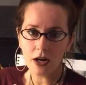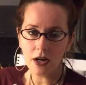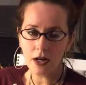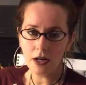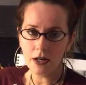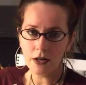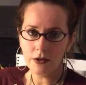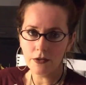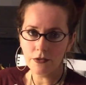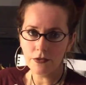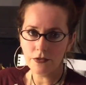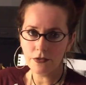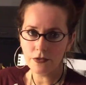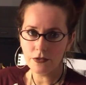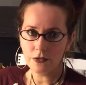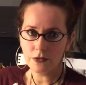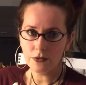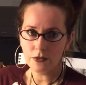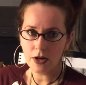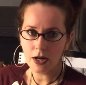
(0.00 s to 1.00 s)
of
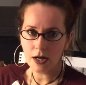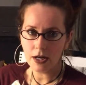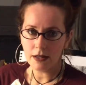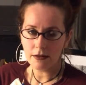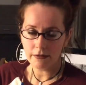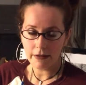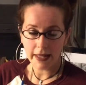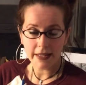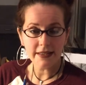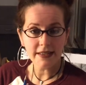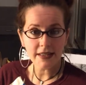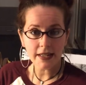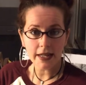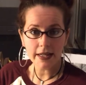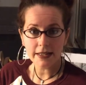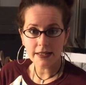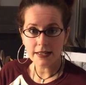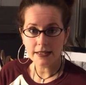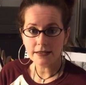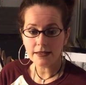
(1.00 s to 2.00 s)
lead
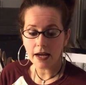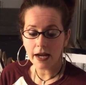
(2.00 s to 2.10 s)
sizes.